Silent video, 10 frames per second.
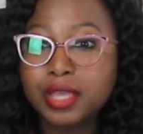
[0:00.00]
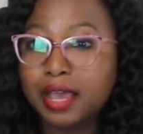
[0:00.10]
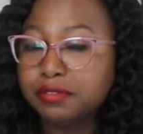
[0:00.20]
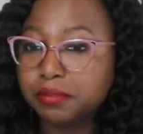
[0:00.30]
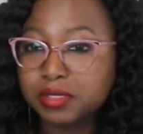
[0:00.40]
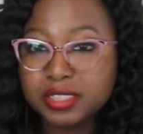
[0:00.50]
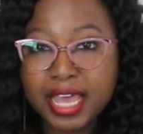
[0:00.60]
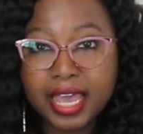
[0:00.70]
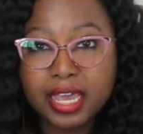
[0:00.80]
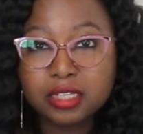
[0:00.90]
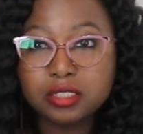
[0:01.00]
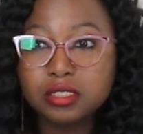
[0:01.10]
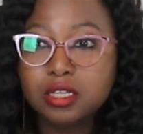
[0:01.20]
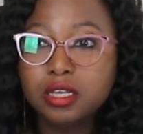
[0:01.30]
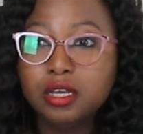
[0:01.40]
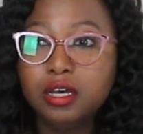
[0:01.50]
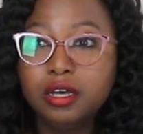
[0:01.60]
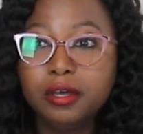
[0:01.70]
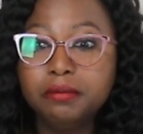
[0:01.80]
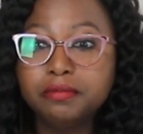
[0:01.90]
have some snacks
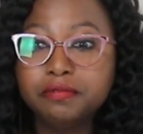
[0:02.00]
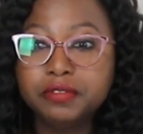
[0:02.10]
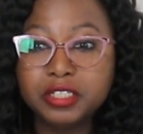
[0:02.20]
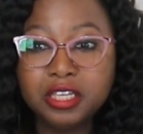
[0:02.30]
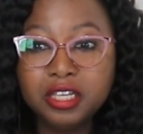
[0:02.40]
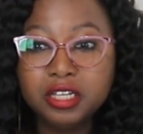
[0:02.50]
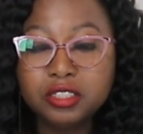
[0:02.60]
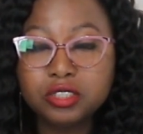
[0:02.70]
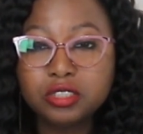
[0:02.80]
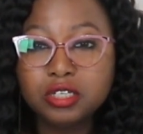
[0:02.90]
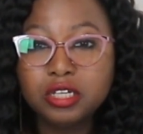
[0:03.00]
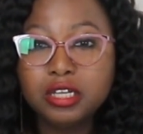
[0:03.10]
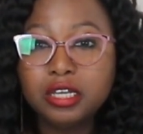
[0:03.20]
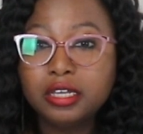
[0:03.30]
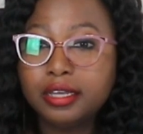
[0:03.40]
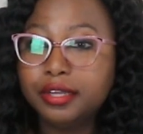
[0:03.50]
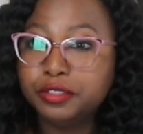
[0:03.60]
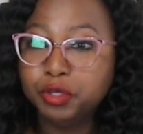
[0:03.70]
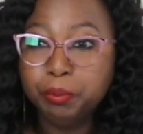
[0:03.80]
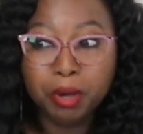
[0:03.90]
for the kids. I
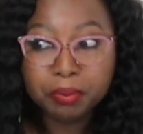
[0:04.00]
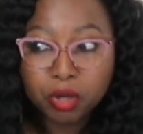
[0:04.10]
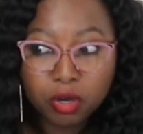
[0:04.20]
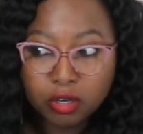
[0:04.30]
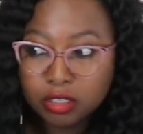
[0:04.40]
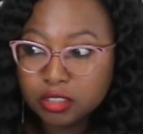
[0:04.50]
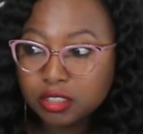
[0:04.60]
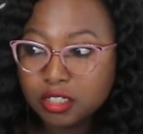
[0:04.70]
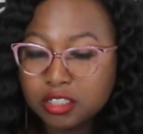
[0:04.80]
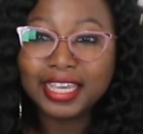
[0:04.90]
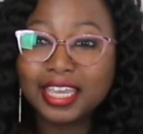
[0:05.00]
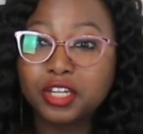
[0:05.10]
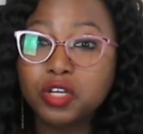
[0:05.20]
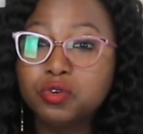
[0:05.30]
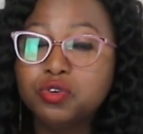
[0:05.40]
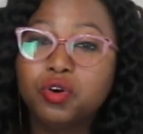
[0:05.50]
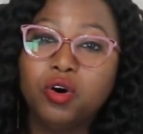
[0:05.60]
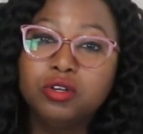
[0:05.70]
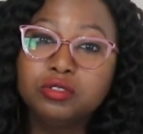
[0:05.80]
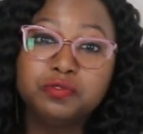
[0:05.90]
don't know, popcorn. I cannot cook
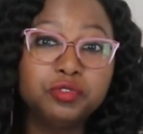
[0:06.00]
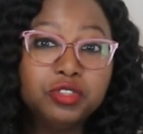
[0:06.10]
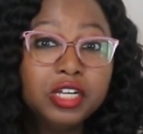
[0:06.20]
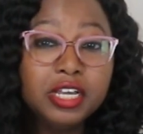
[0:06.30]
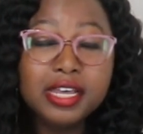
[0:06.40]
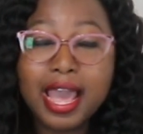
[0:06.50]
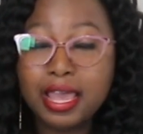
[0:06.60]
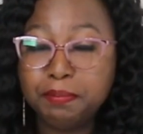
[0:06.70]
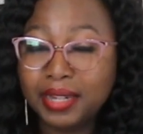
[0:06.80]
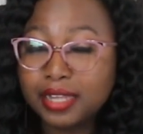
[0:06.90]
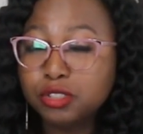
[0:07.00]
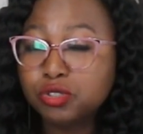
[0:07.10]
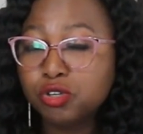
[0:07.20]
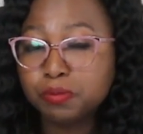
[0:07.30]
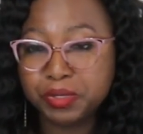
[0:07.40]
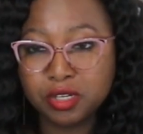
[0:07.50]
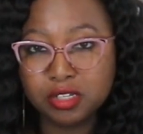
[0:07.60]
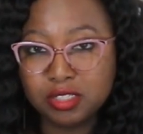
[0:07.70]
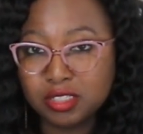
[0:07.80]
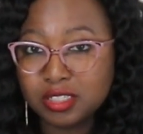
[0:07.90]
all the food I plan to cook
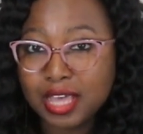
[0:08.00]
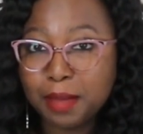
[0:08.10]
because this